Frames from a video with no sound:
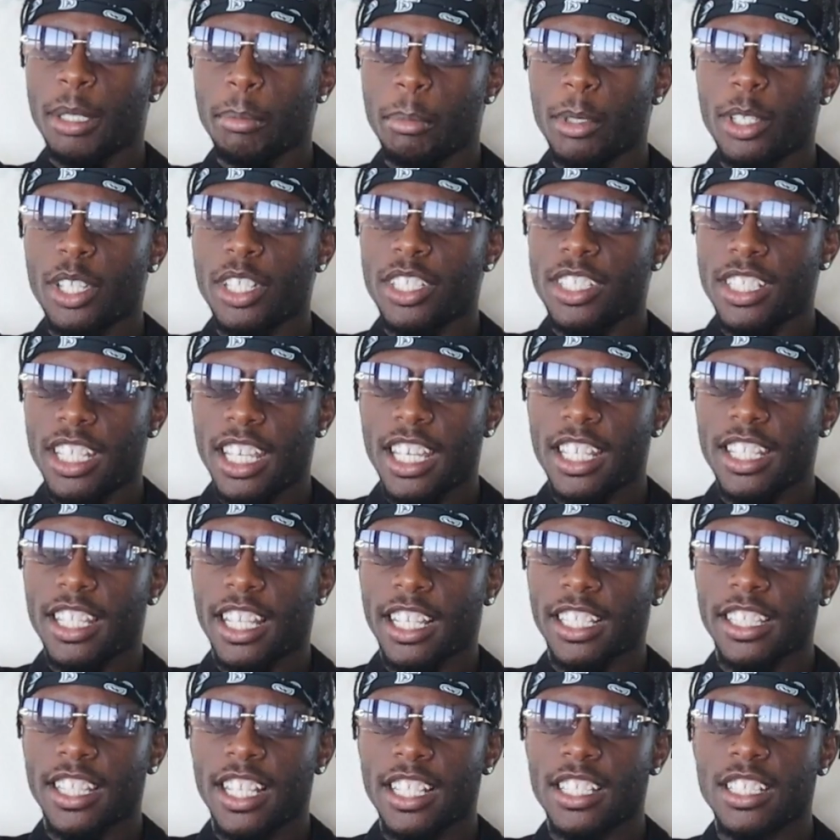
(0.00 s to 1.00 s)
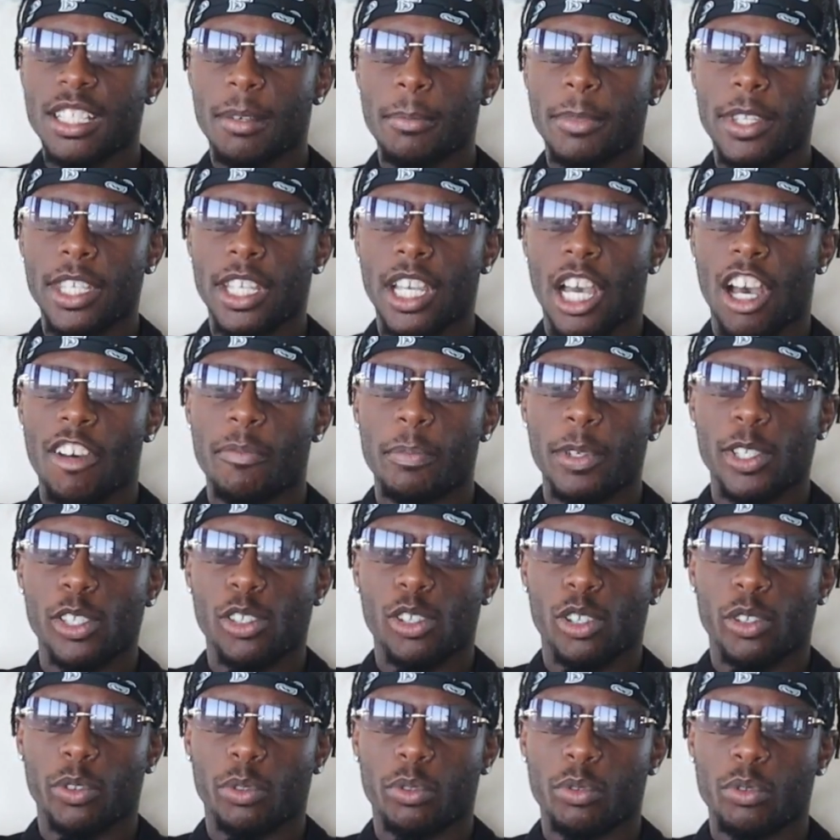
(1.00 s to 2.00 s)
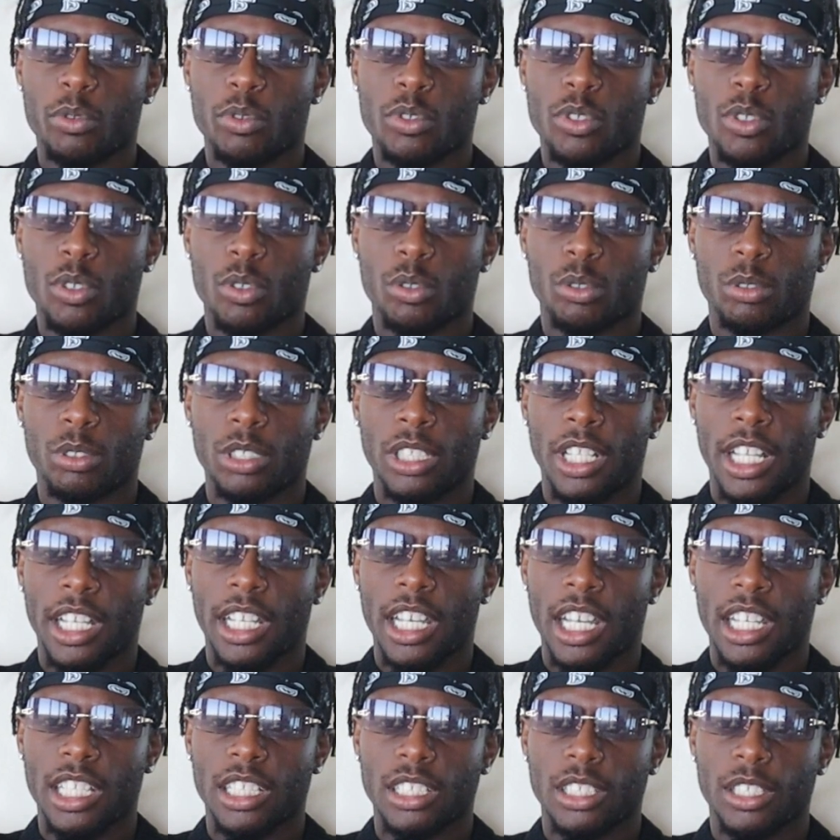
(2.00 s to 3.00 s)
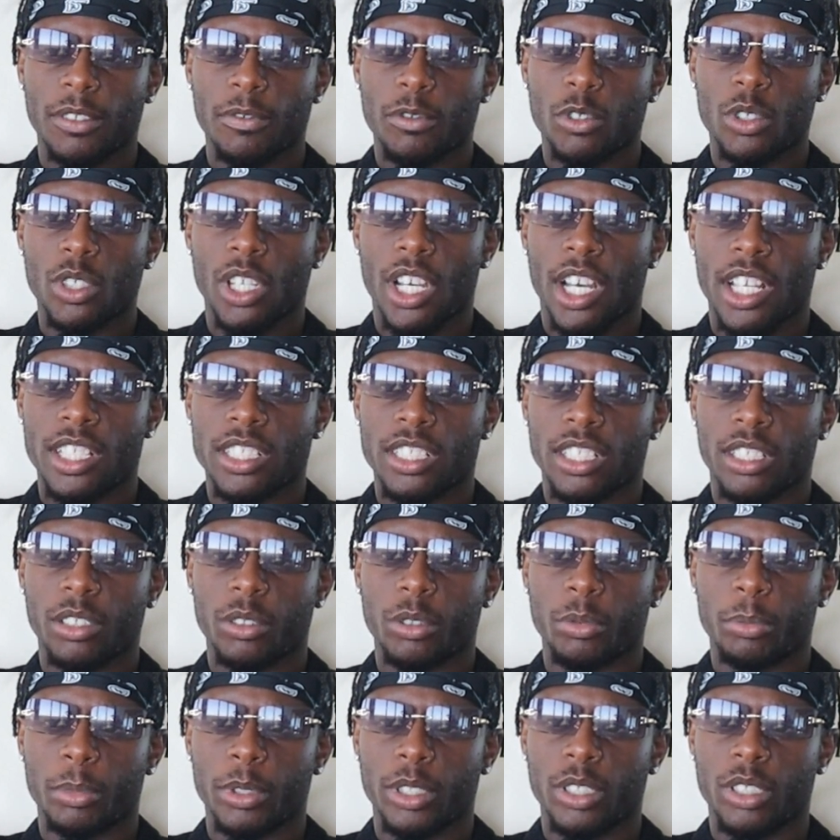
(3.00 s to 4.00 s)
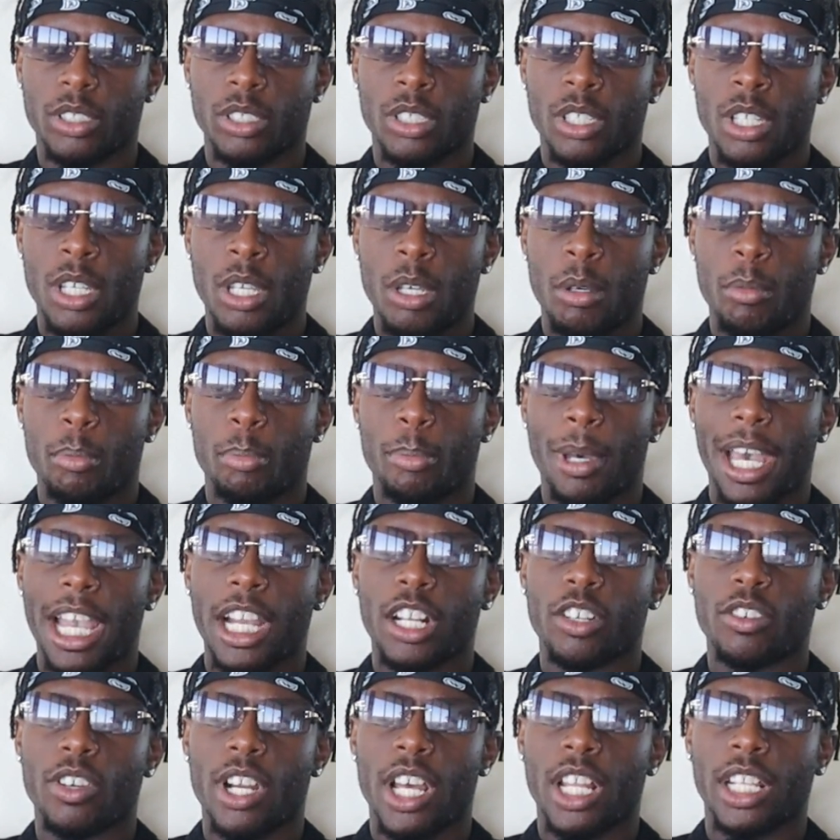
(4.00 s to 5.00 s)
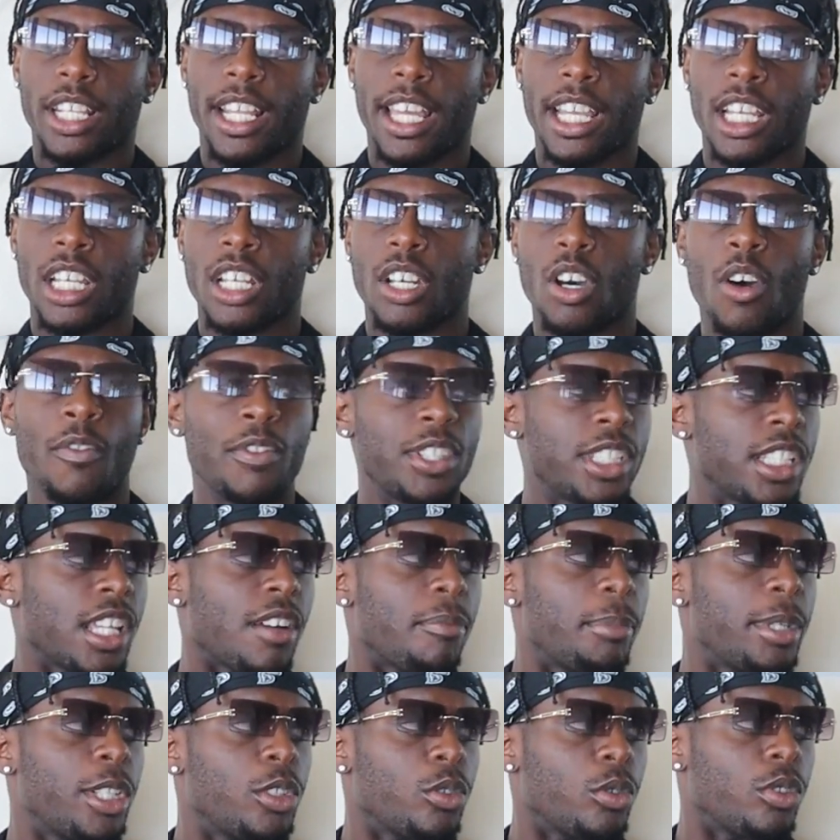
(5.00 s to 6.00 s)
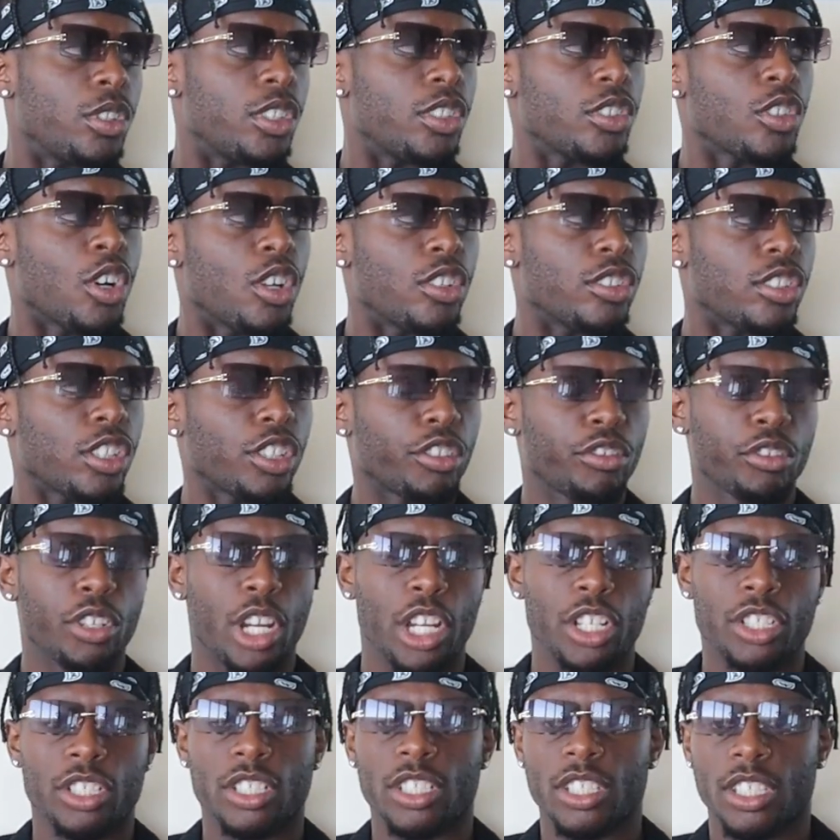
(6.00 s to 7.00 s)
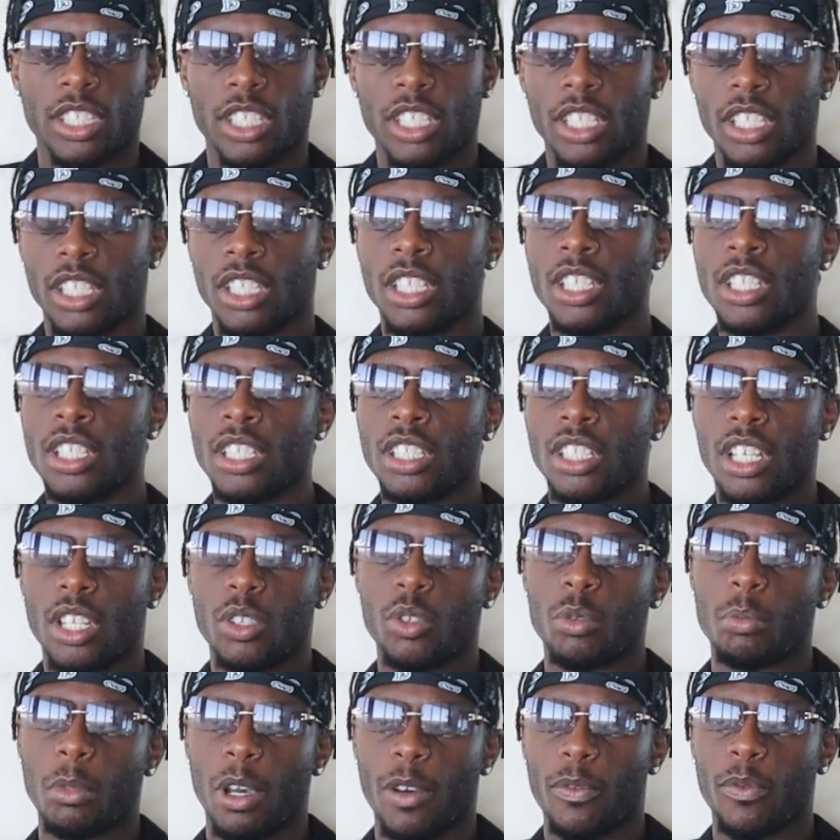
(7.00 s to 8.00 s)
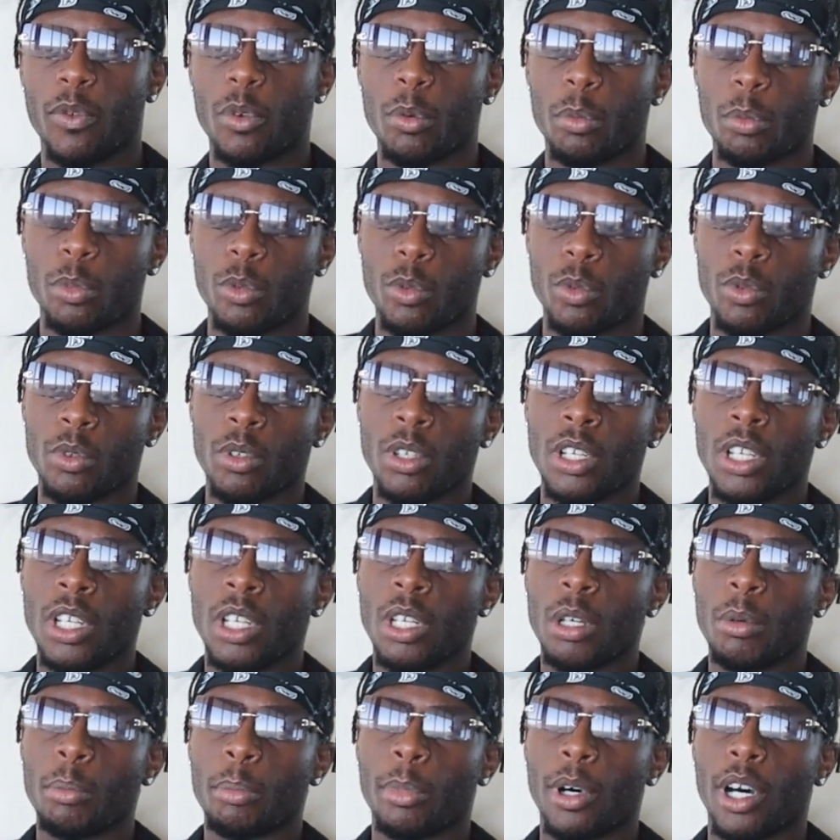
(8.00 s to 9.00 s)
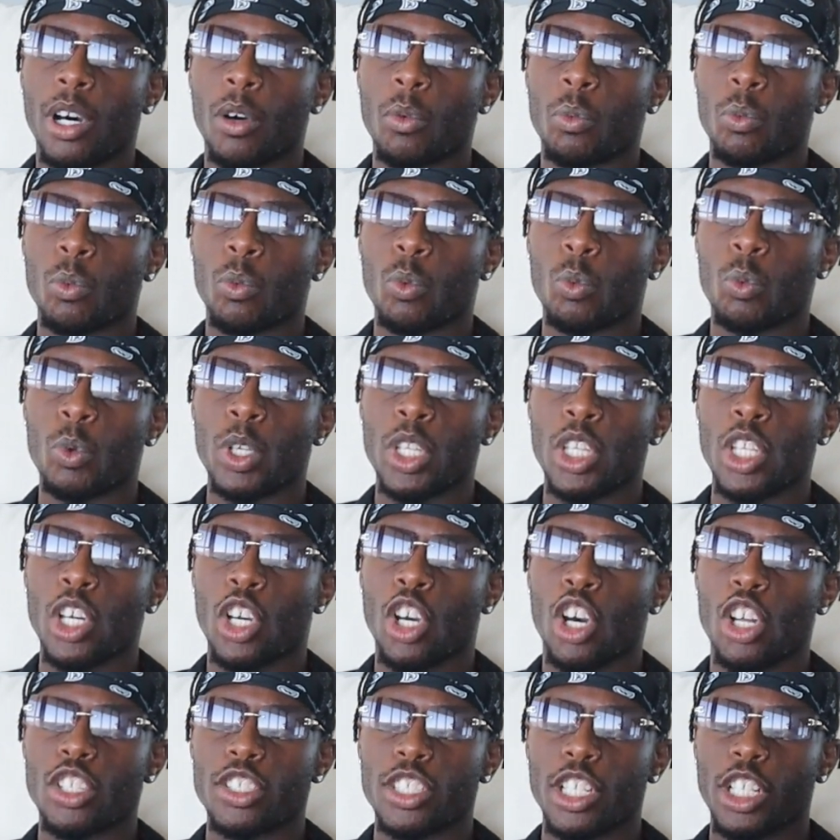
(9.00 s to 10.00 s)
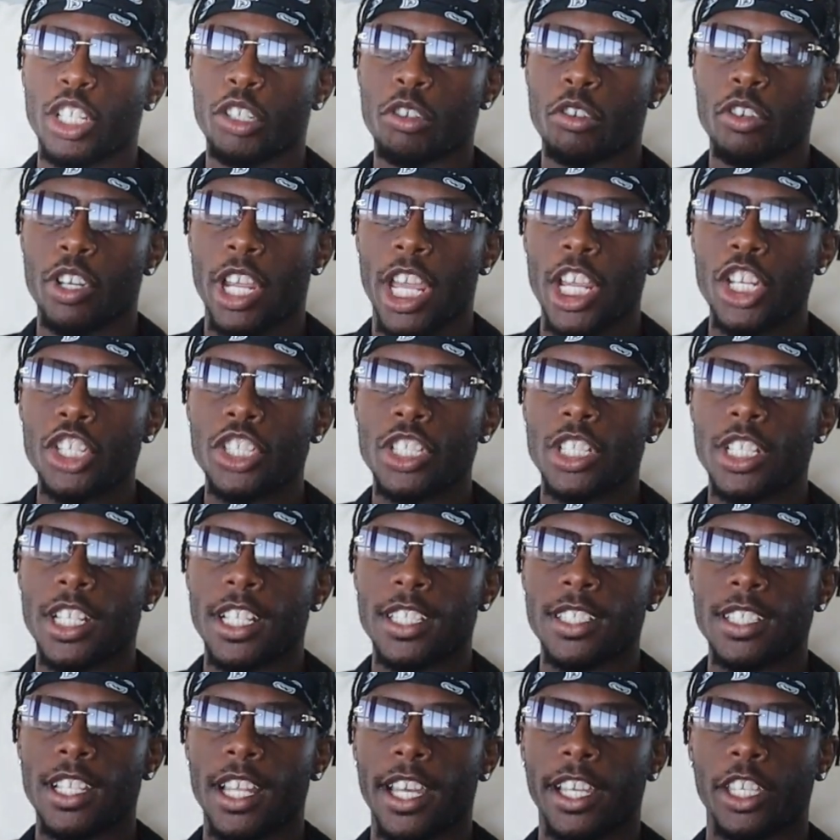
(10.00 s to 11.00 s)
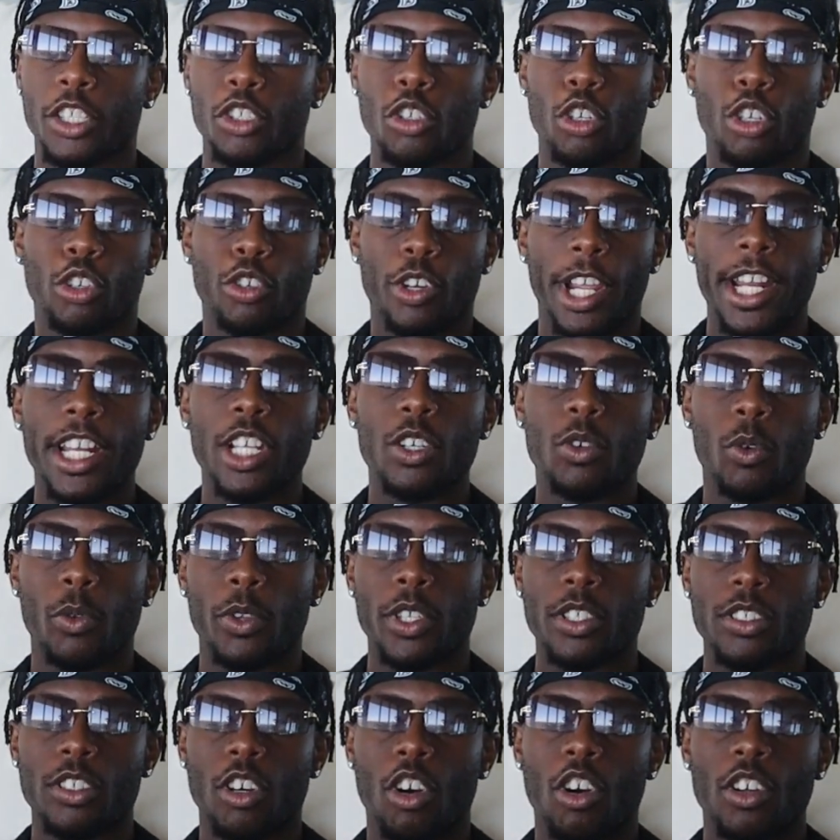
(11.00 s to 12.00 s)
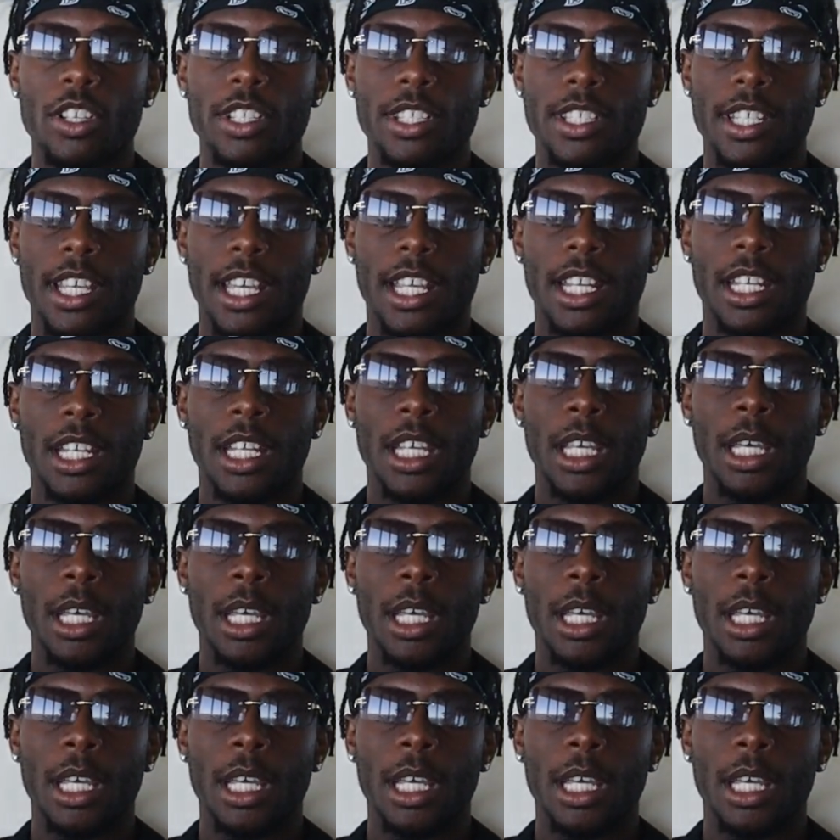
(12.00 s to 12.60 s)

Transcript: Because yeah, like that's something I've been going through. So like I can give you guys a little bit of background. Like obviously I've been doing this content creation thing. I do my football. But with the content creation, it's like you're creating all this content,